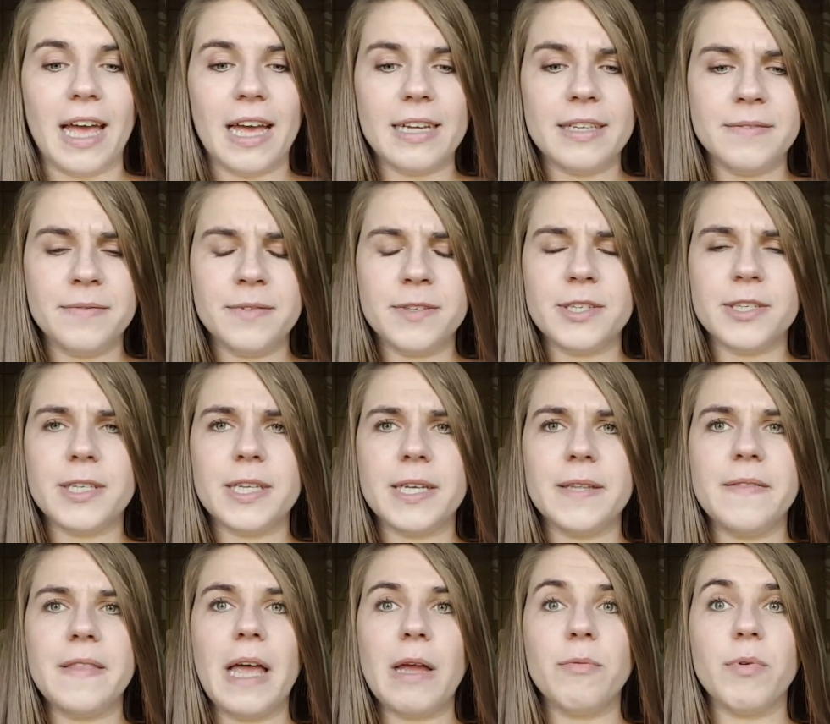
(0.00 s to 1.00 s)
And
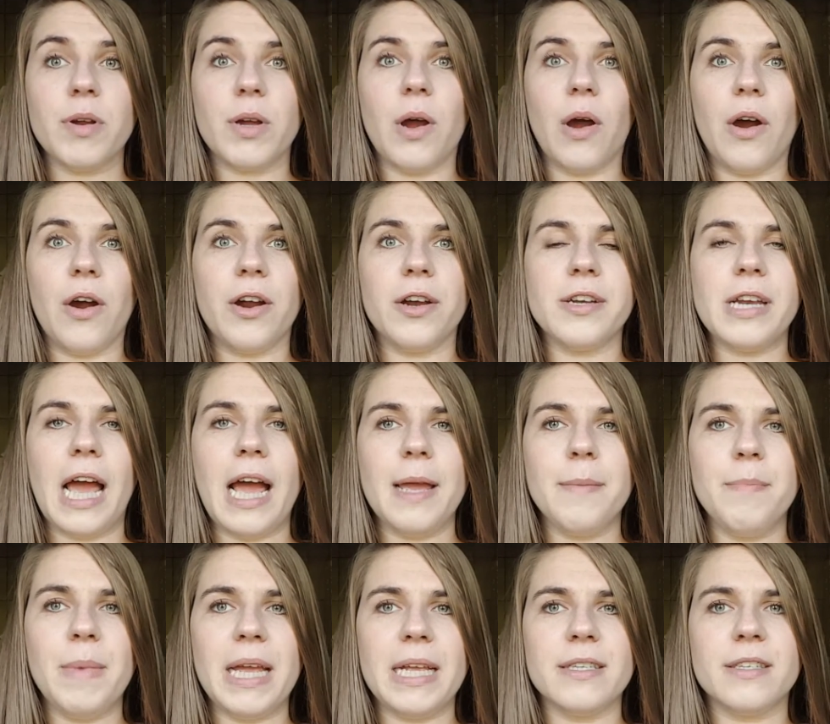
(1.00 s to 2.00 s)
in that regard, I
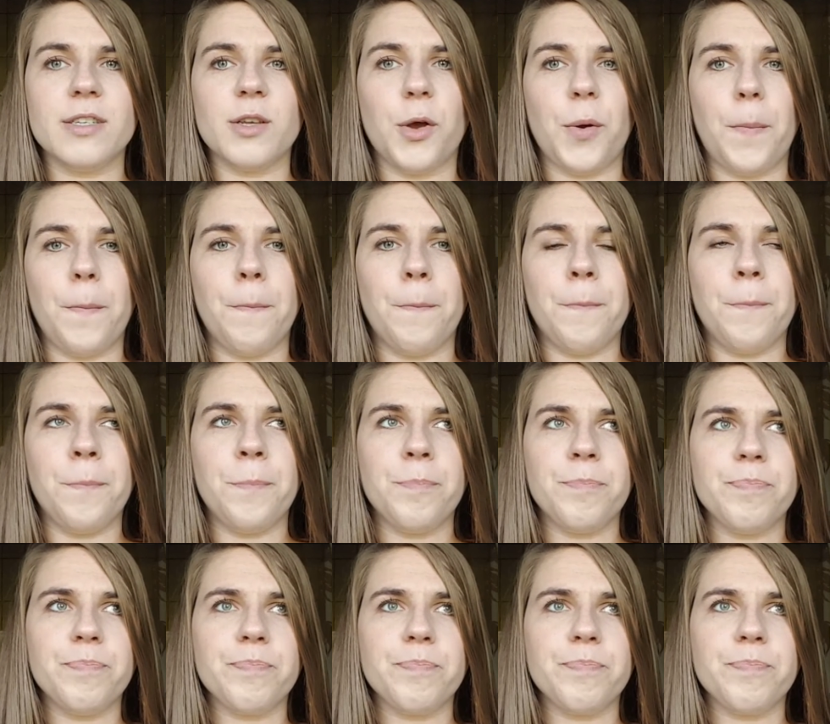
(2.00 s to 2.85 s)
made I